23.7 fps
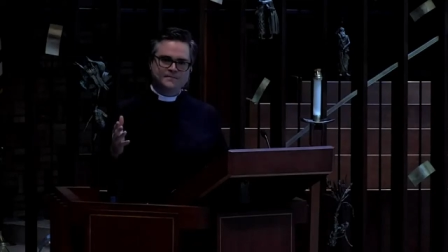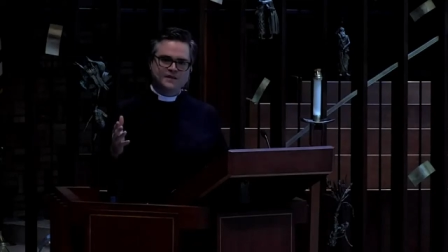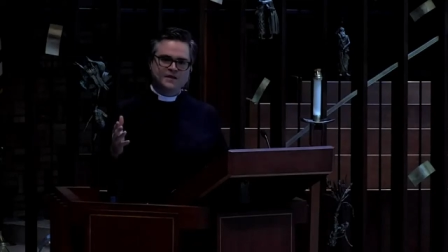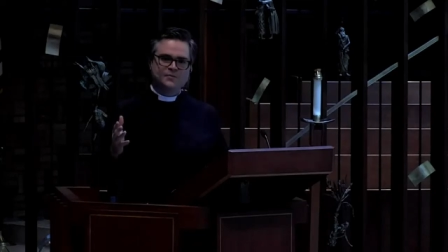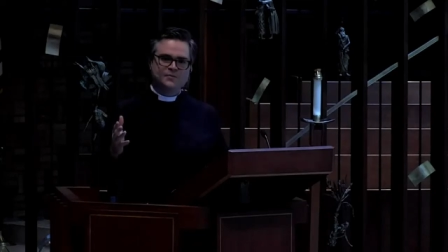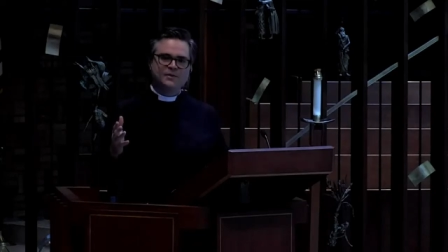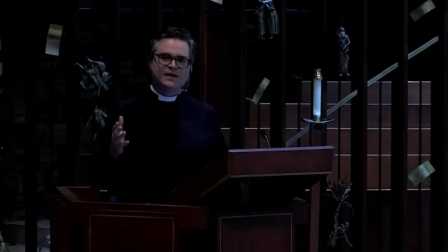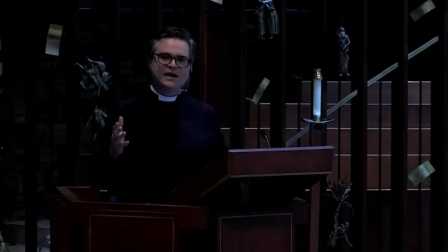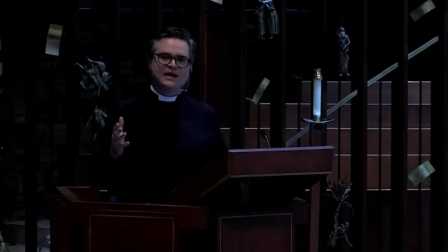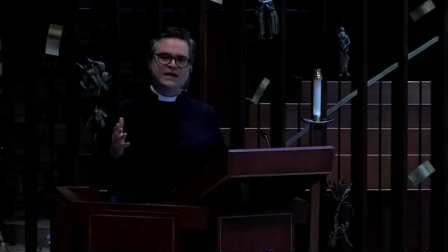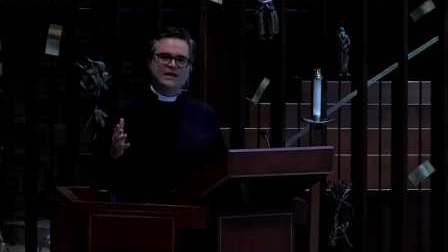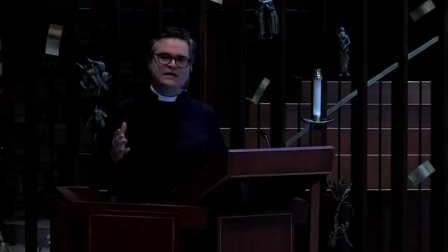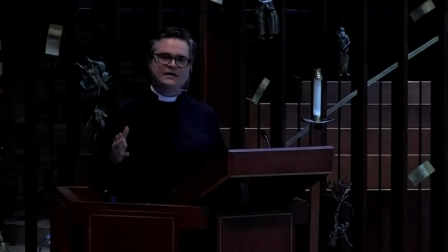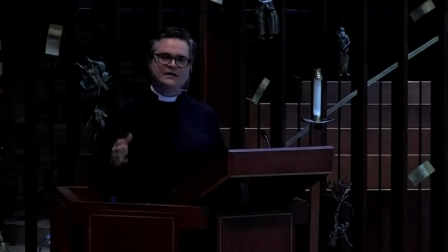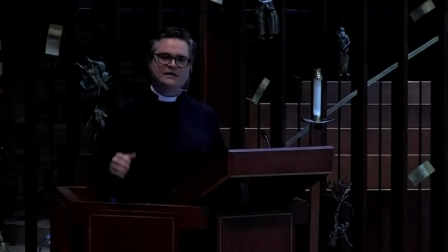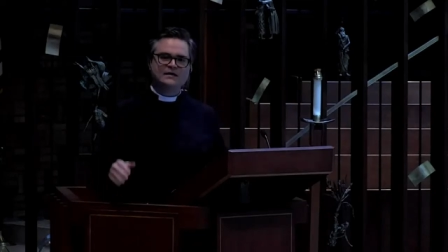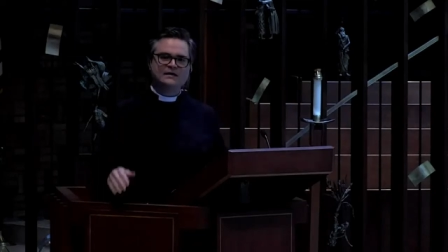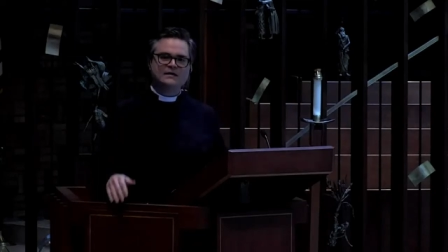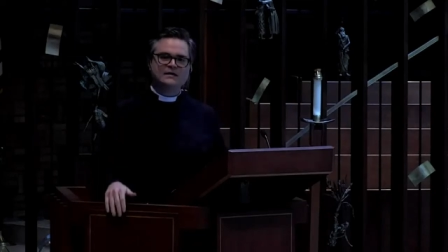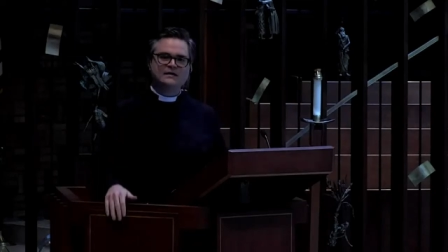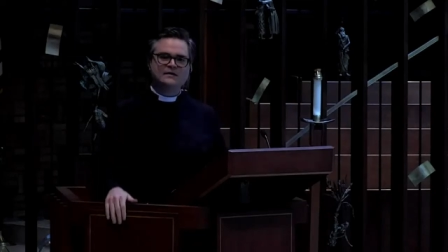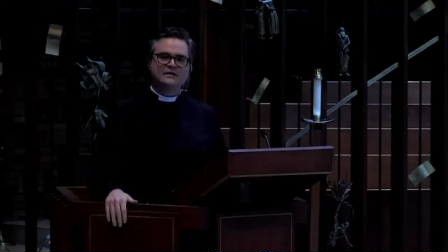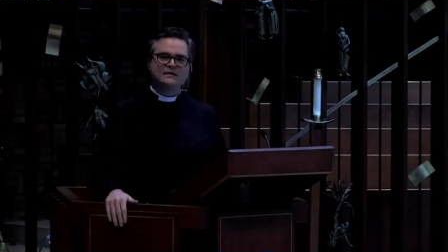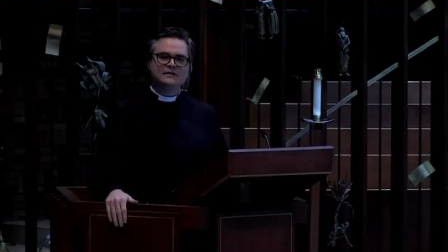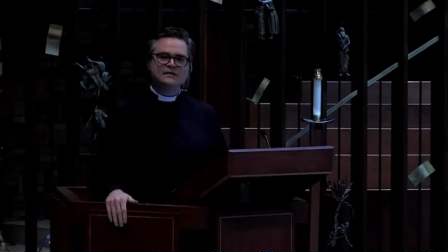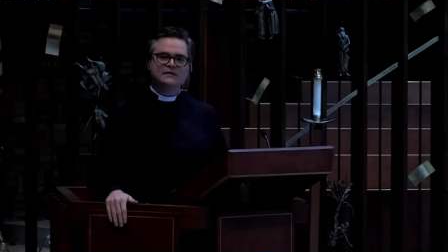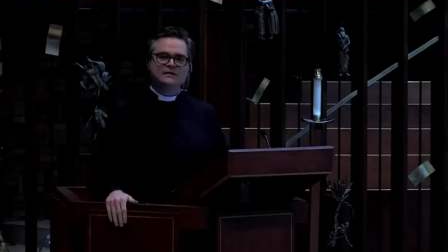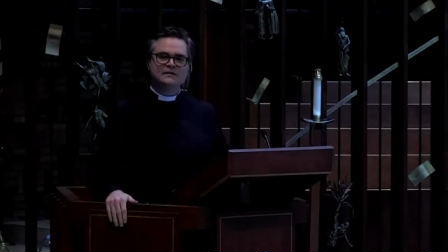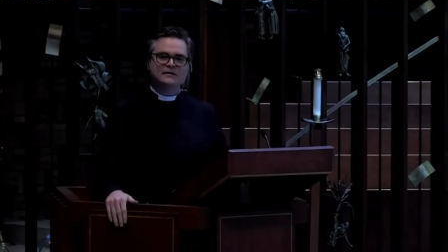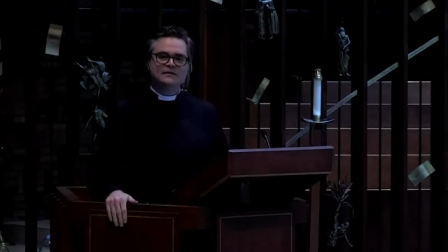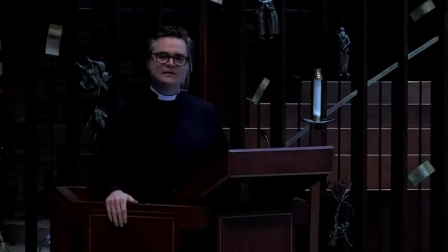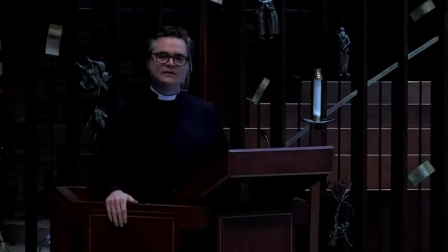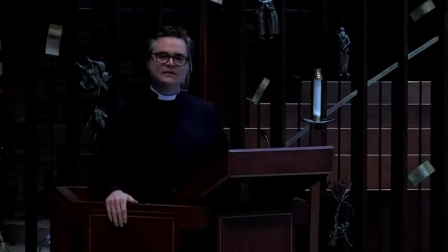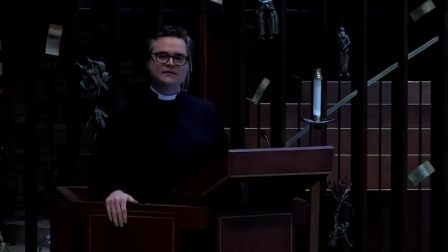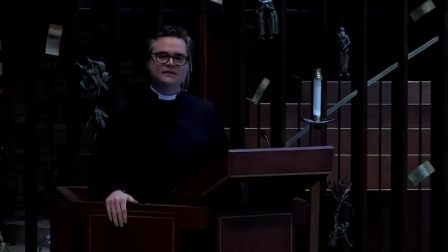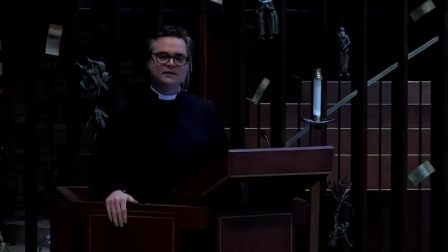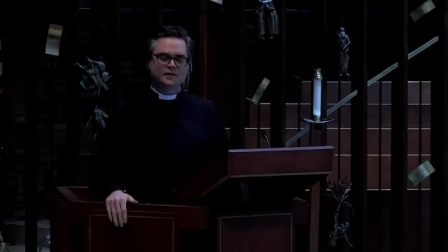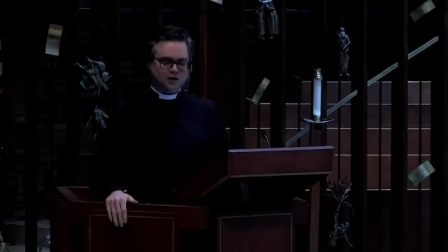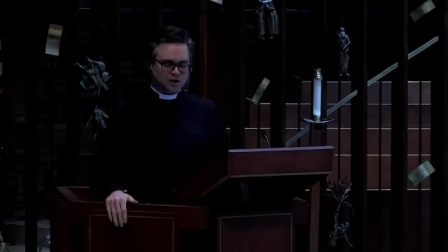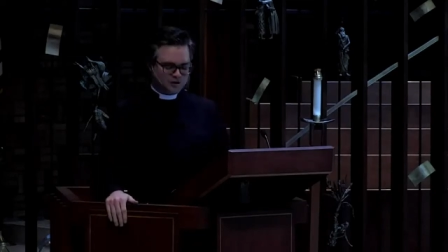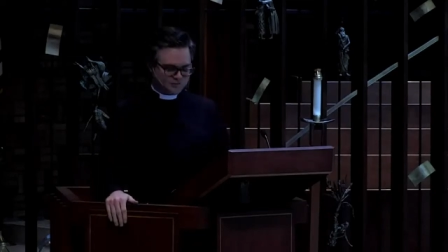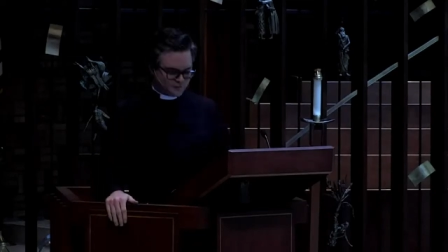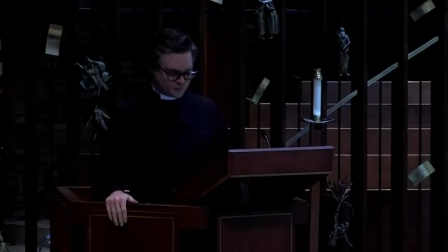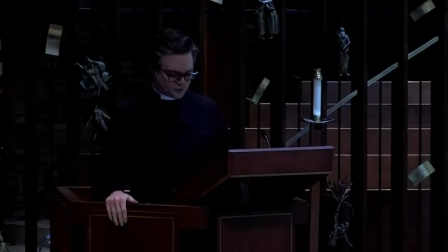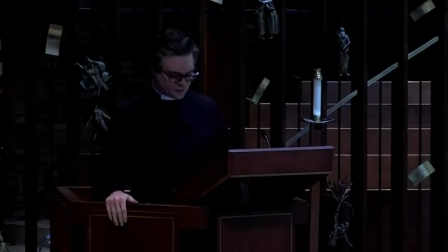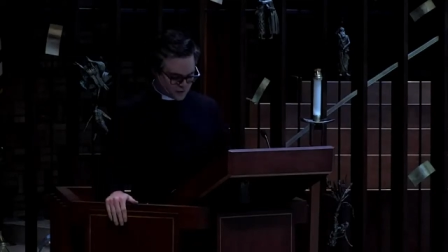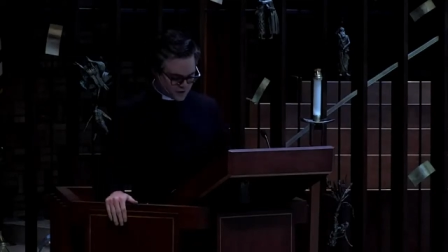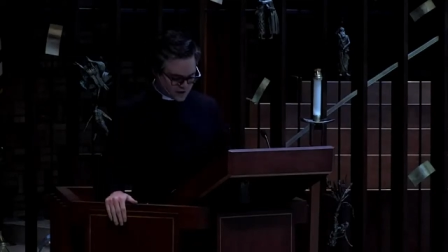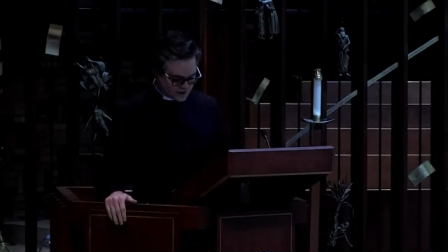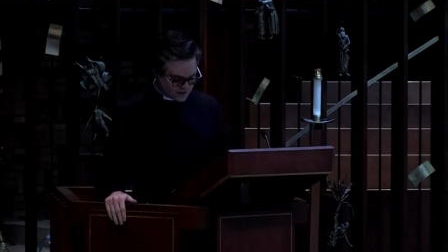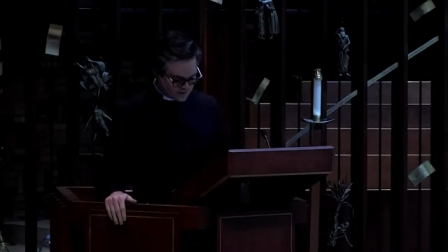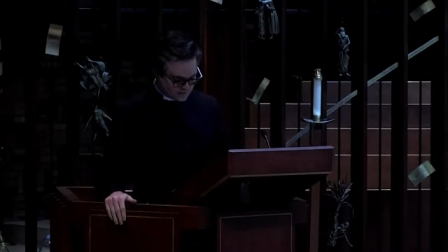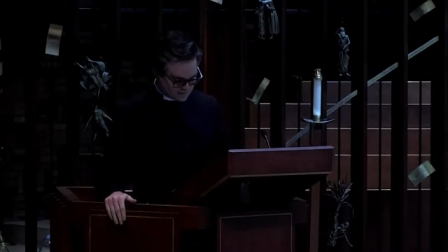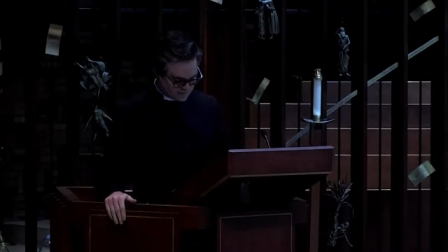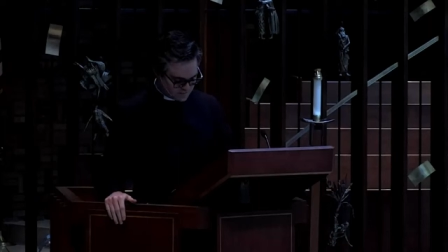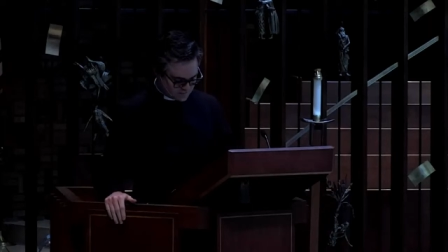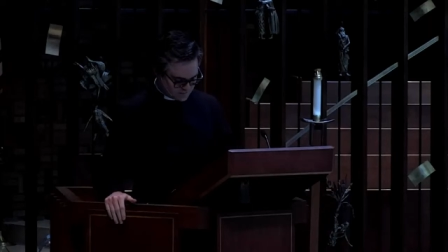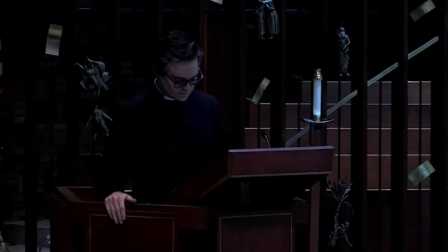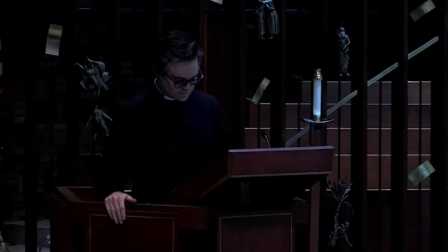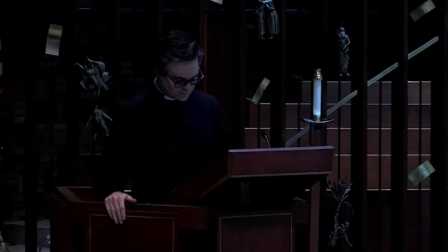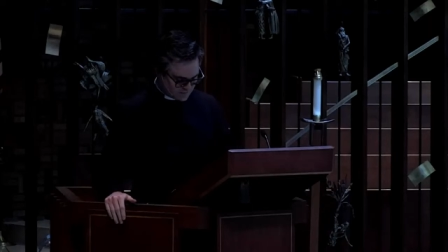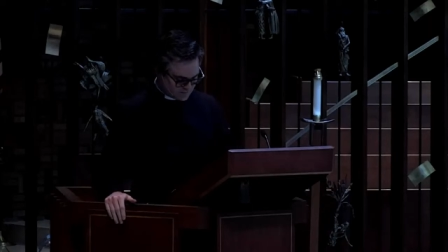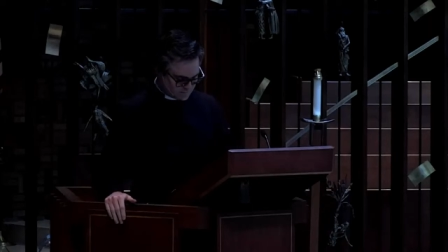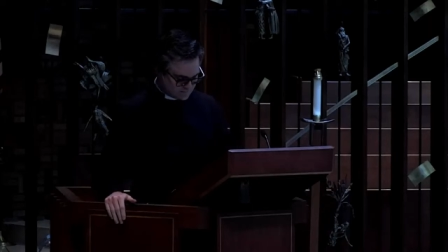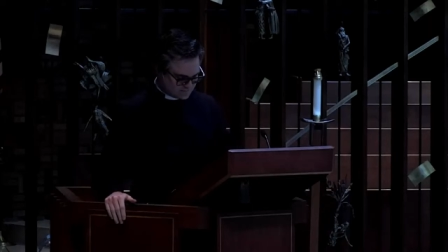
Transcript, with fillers: the pain of grief,